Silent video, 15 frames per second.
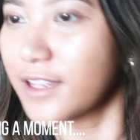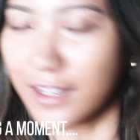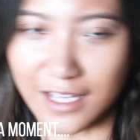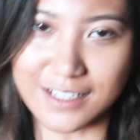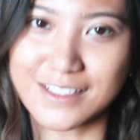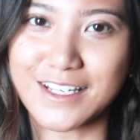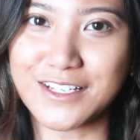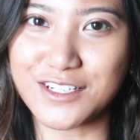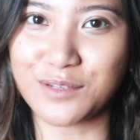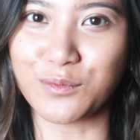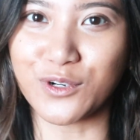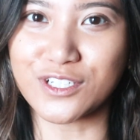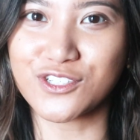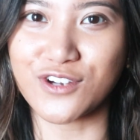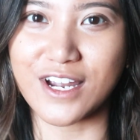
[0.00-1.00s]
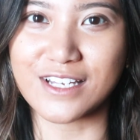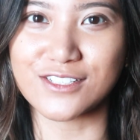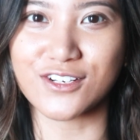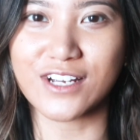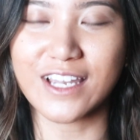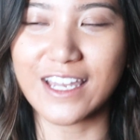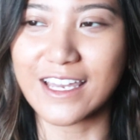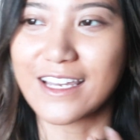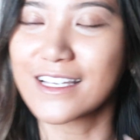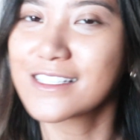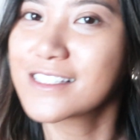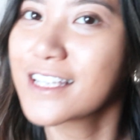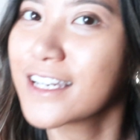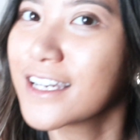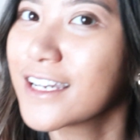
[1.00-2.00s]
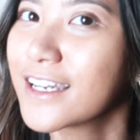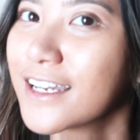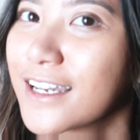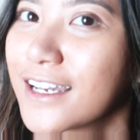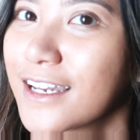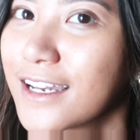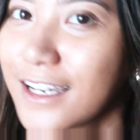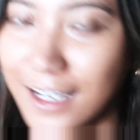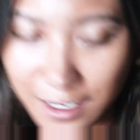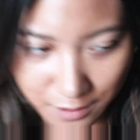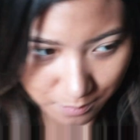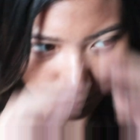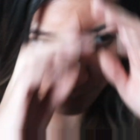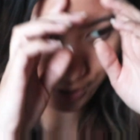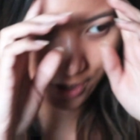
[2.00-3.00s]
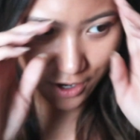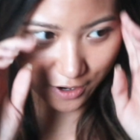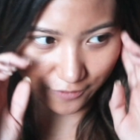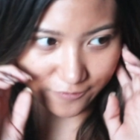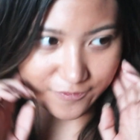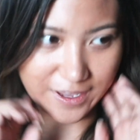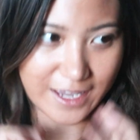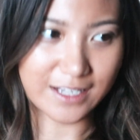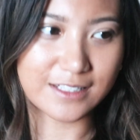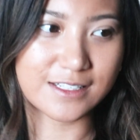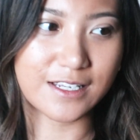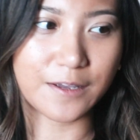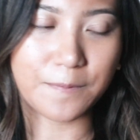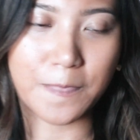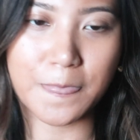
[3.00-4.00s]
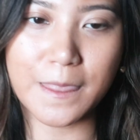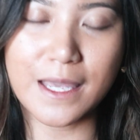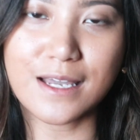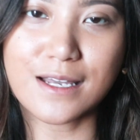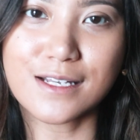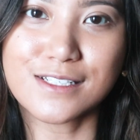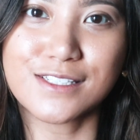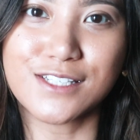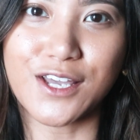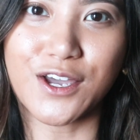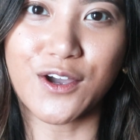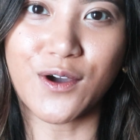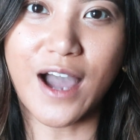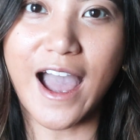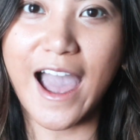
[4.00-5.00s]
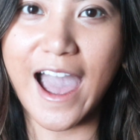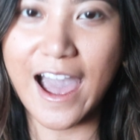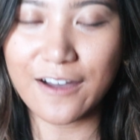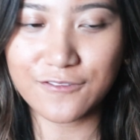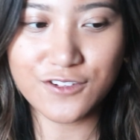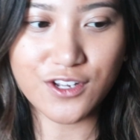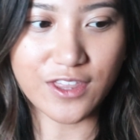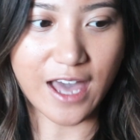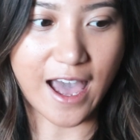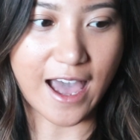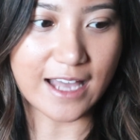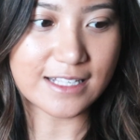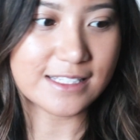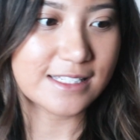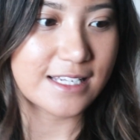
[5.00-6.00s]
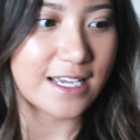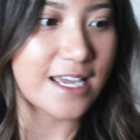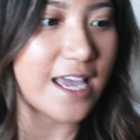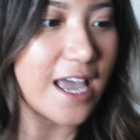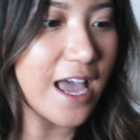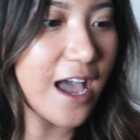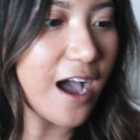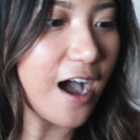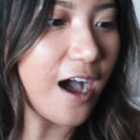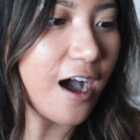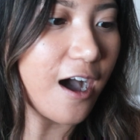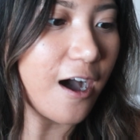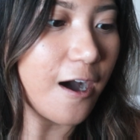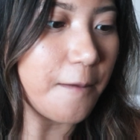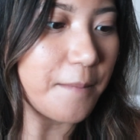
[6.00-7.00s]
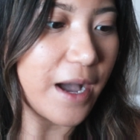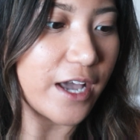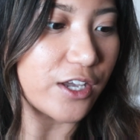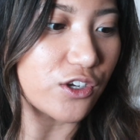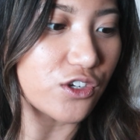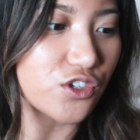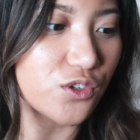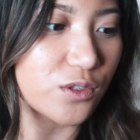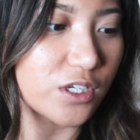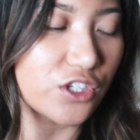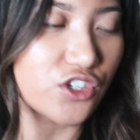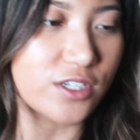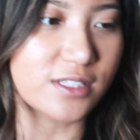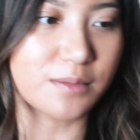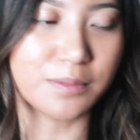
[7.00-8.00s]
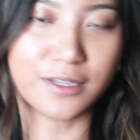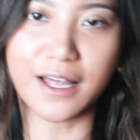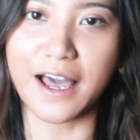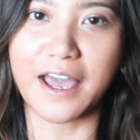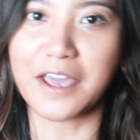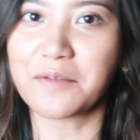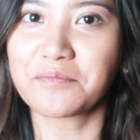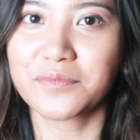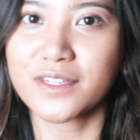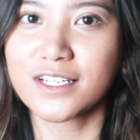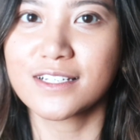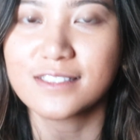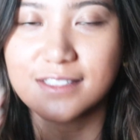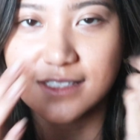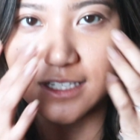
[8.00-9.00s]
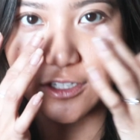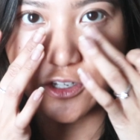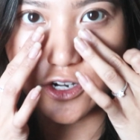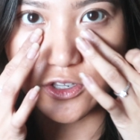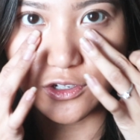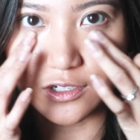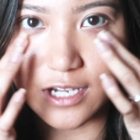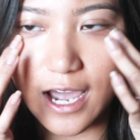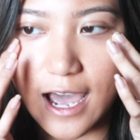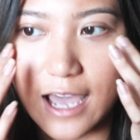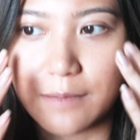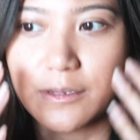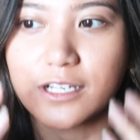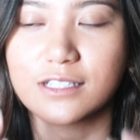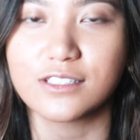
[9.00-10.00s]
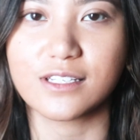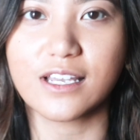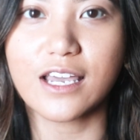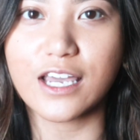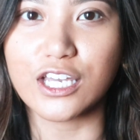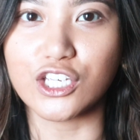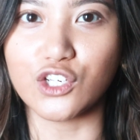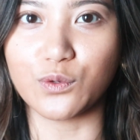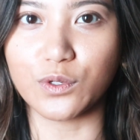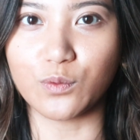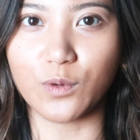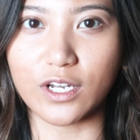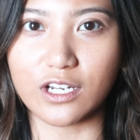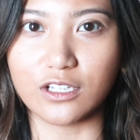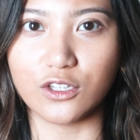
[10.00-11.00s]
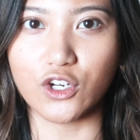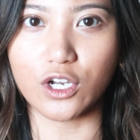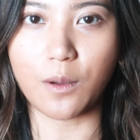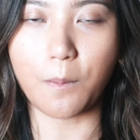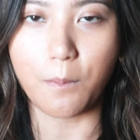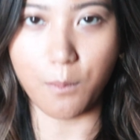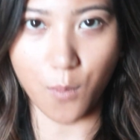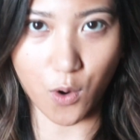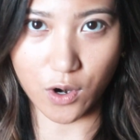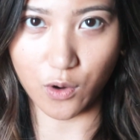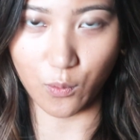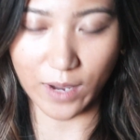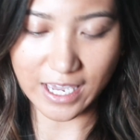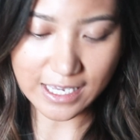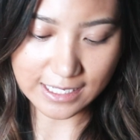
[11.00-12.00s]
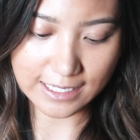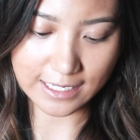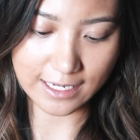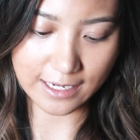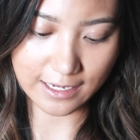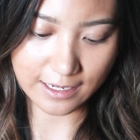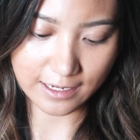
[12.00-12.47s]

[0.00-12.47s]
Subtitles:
That tinted moisturizer is perfect. So after that, I usually just apply concealer under the eye because you would want to look more awake.